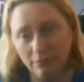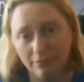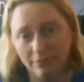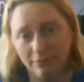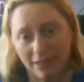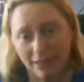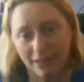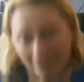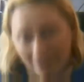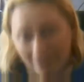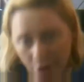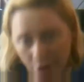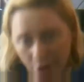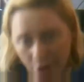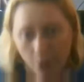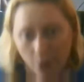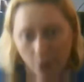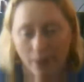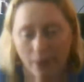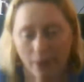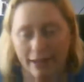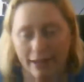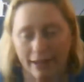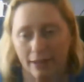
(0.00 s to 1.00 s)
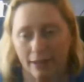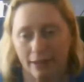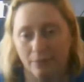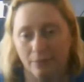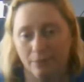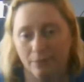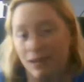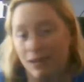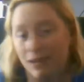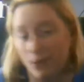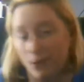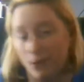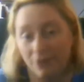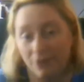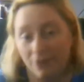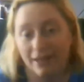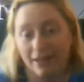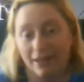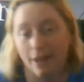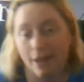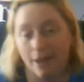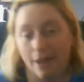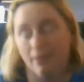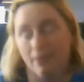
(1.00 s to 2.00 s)
They know I'm human. They know that
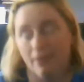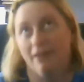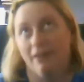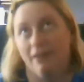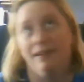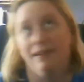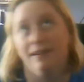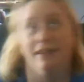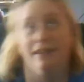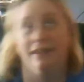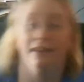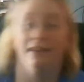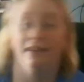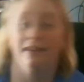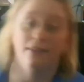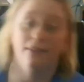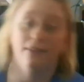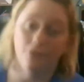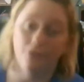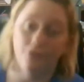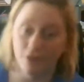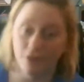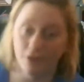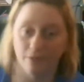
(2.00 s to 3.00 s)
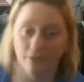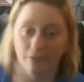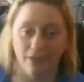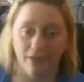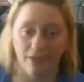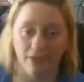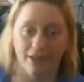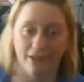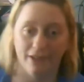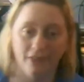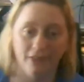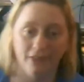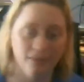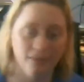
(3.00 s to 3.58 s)
I'm a freedom fighter.